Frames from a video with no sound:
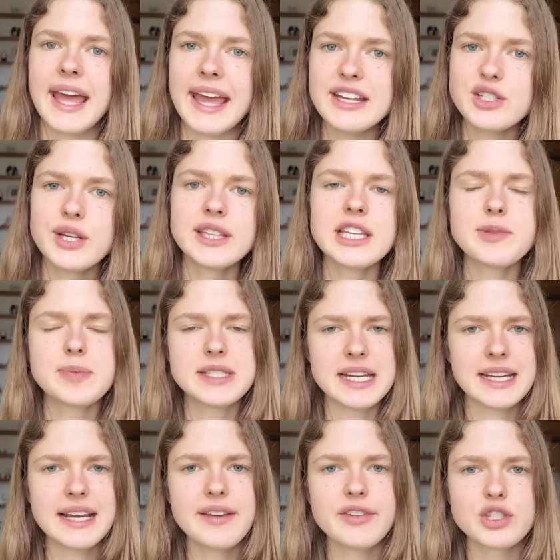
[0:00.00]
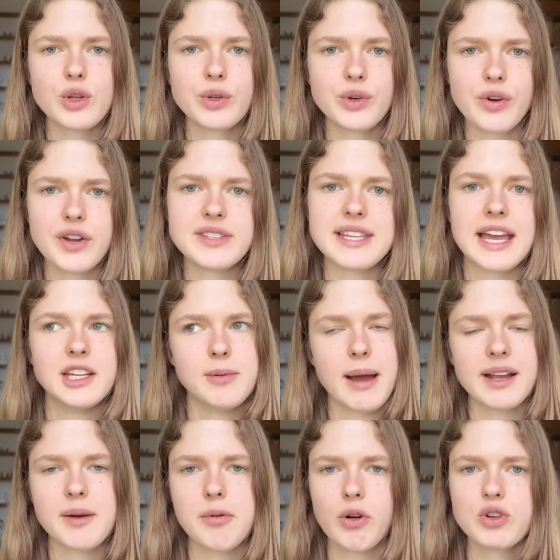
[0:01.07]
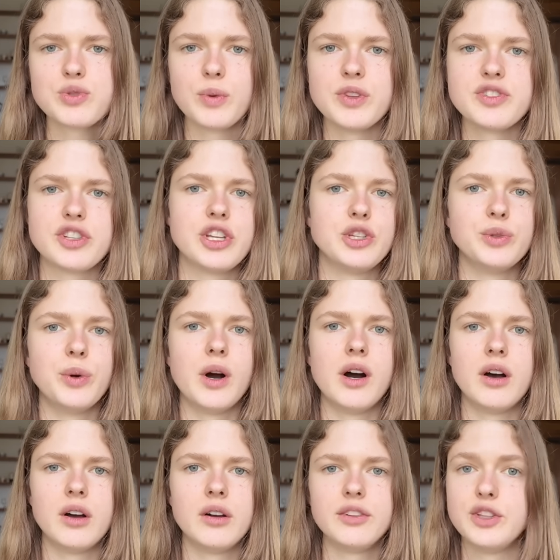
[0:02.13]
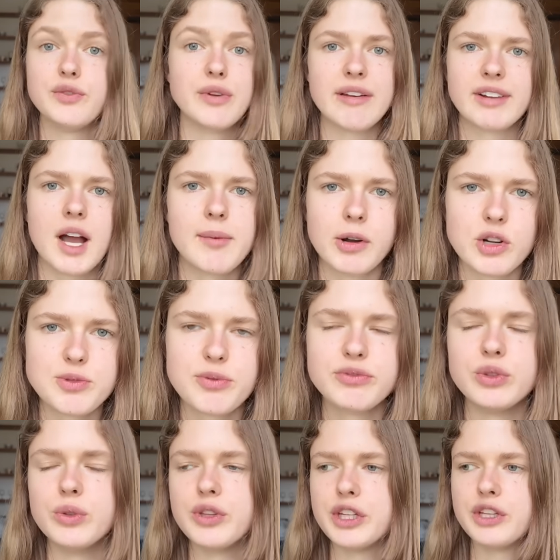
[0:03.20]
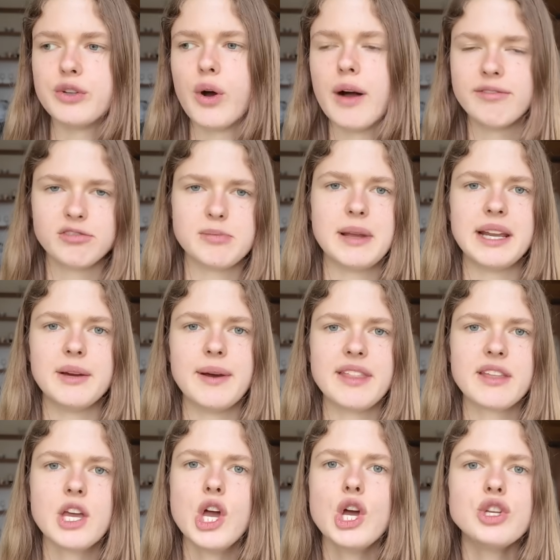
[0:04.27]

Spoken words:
In doing this, particularly if it's not your own set, you might come across ones that you've never come across before, that you're unfamiliar with.